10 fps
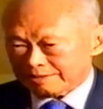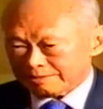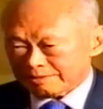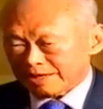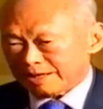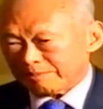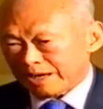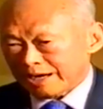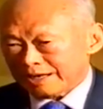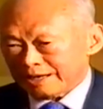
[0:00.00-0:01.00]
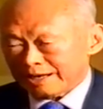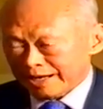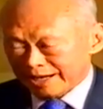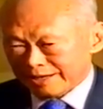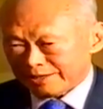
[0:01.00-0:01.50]
or I'm hardly
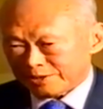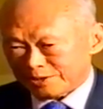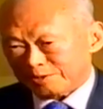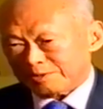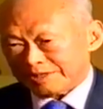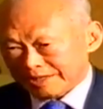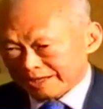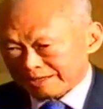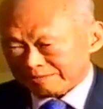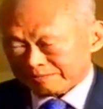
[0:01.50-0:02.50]
likely to do it now.